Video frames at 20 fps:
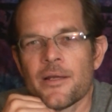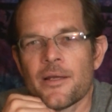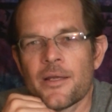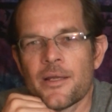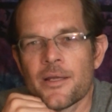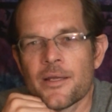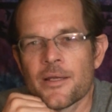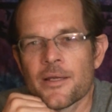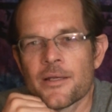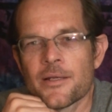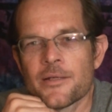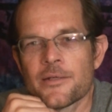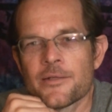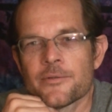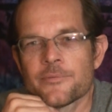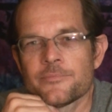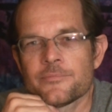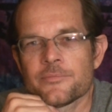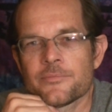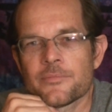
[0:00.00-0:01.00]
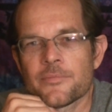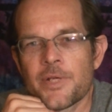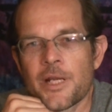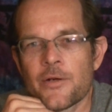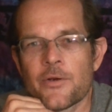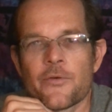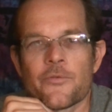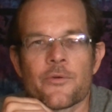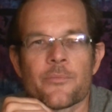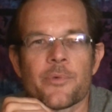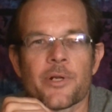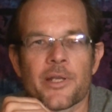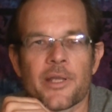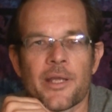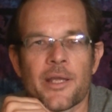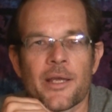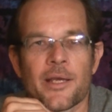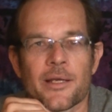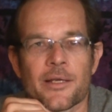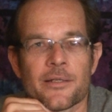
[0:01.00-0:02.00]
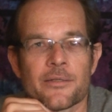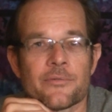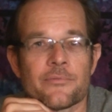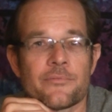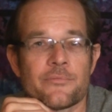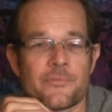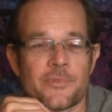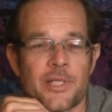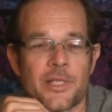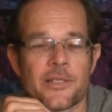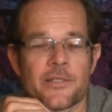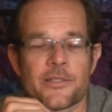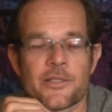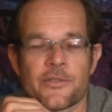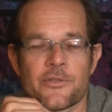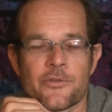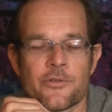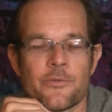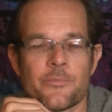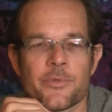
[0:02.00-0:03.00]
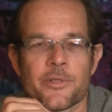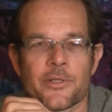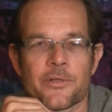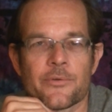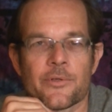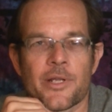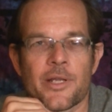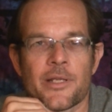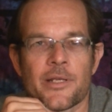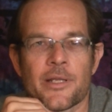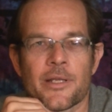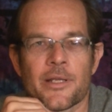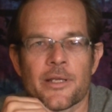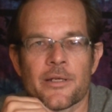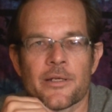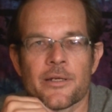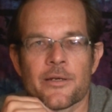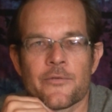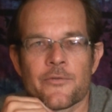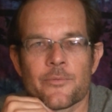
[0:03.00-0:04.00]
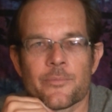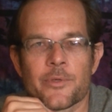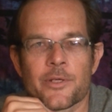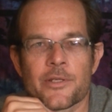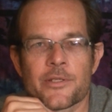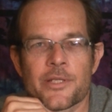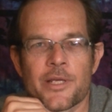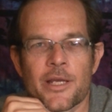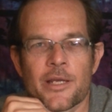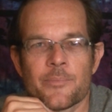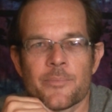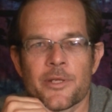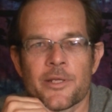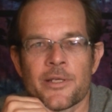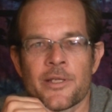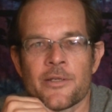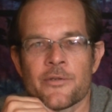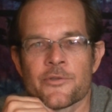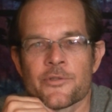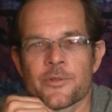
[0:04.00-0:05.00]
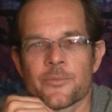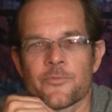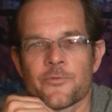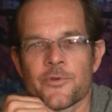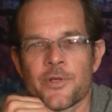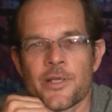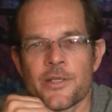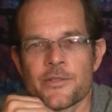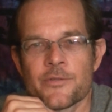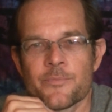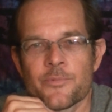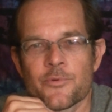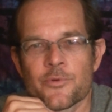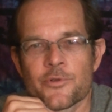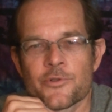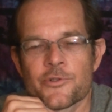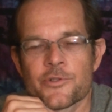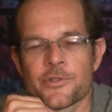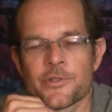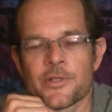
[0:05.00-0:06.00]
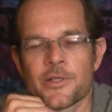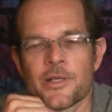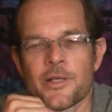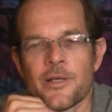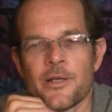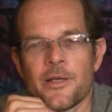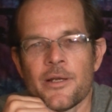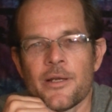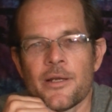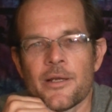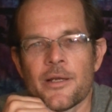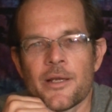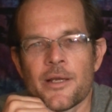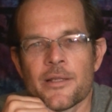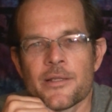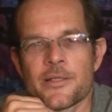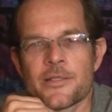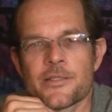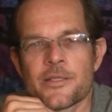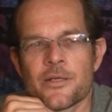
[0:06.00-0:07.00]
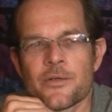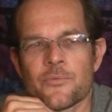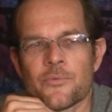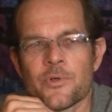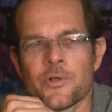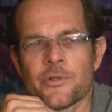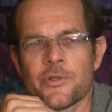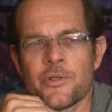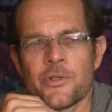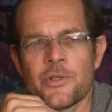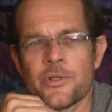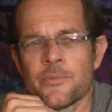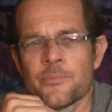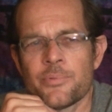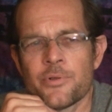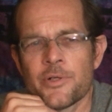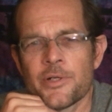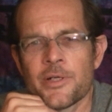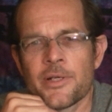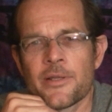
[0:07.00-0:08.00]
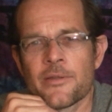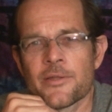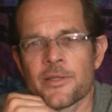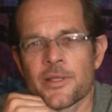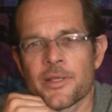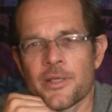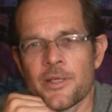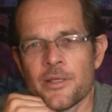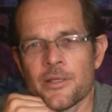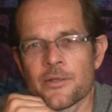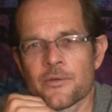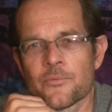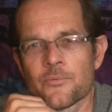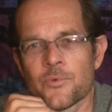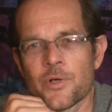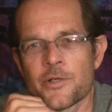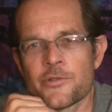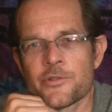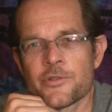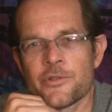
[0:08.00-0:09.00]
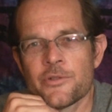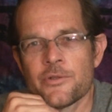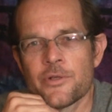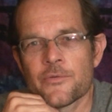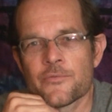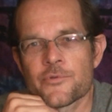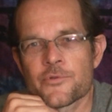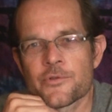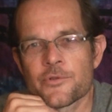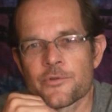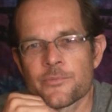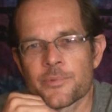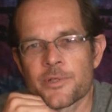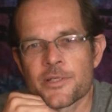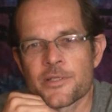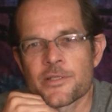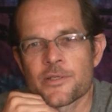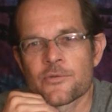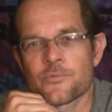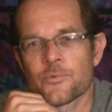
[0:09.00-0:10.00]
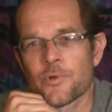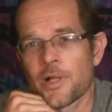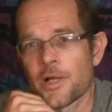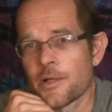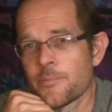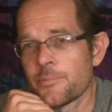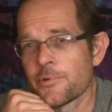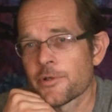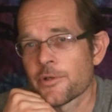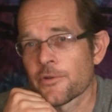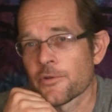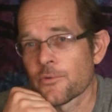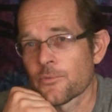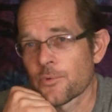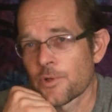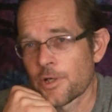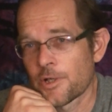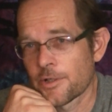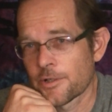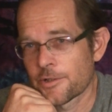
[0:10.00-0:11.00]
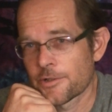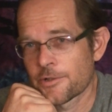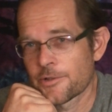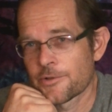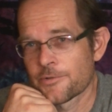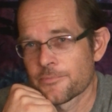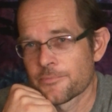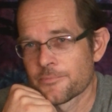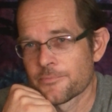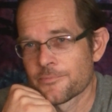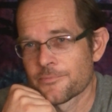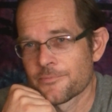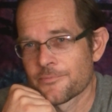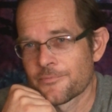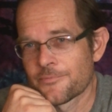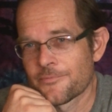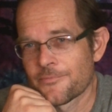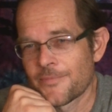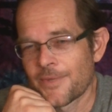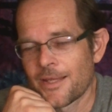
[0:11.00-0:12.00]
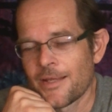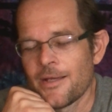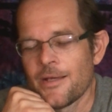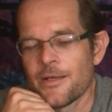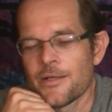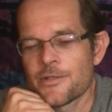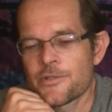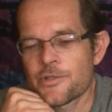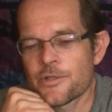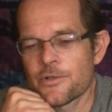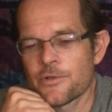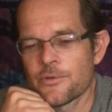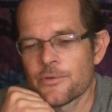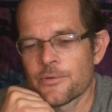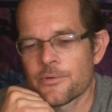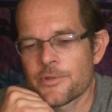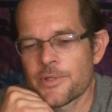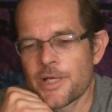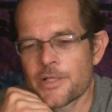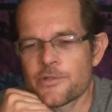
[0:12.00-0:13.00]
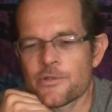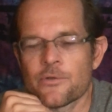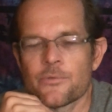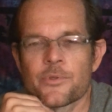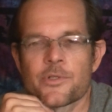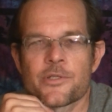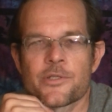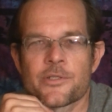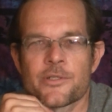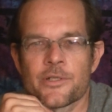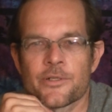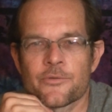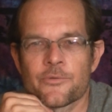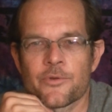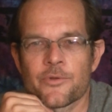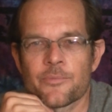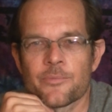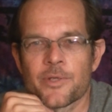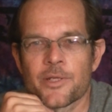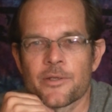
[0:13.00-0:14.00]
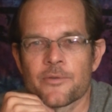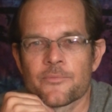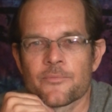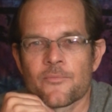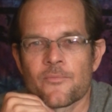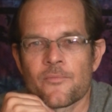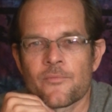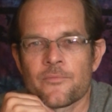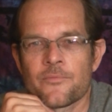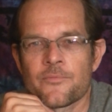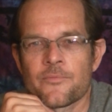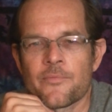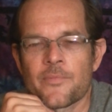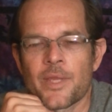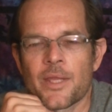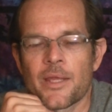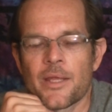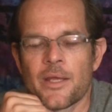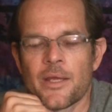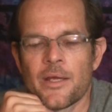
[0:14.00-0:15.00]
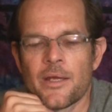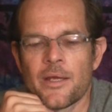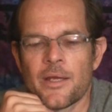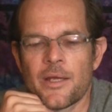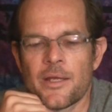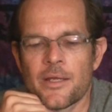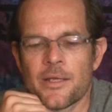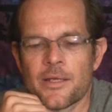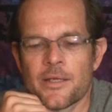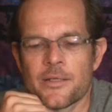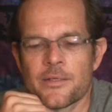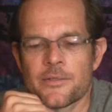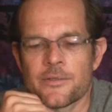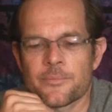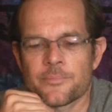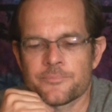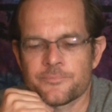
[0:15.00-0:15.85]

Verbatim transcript: And now everybody had tasty soup, and they were eating it, and everybody's happy. And he goes up for his portion, and they say, well, you didn't put anything in. Why should you have soup? And he says, well, I put in the rock. So that's always stuck with me. And